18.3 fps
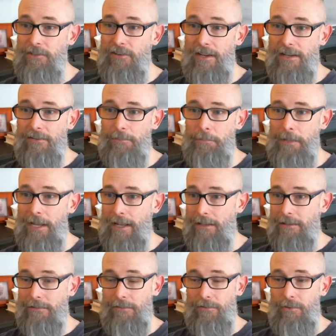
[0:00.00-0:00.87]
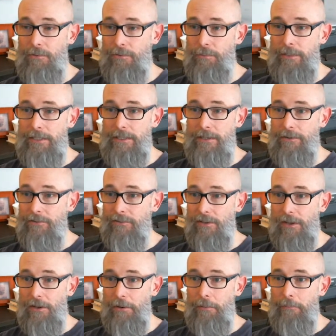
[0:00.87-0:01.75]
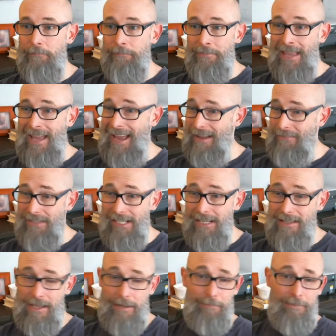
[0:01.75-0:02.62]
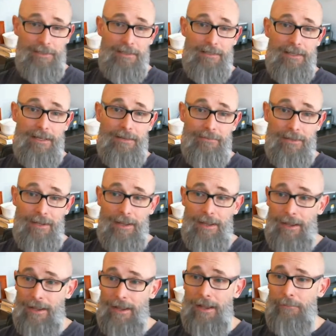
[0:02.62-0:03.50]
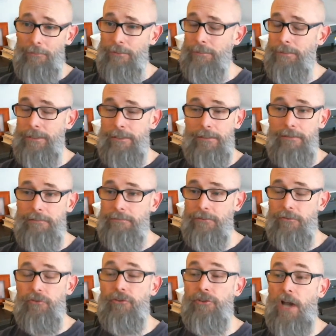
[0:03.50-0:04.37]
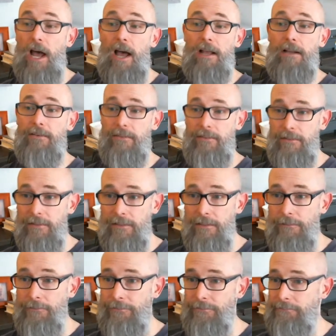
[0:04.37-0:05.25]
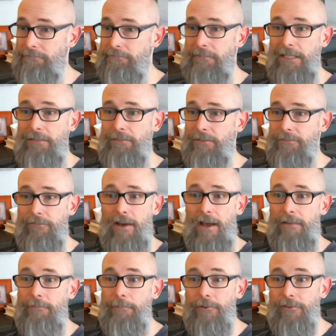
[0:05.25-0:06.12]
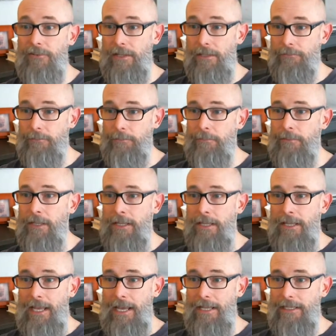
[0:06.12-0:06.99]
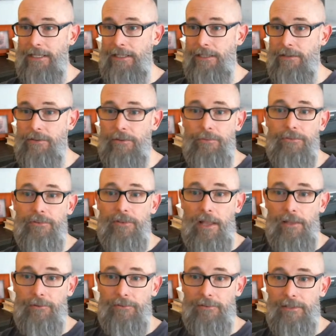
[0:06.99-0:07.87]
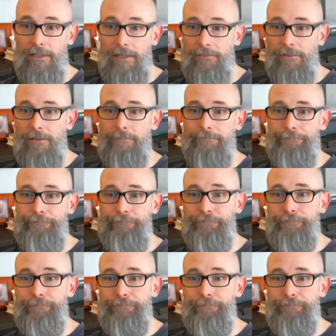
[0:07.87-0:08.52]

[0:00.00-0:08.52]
checks back 2-3 years ago have any of that money left. I would be shocked if even 5% of them had any of those dollars left.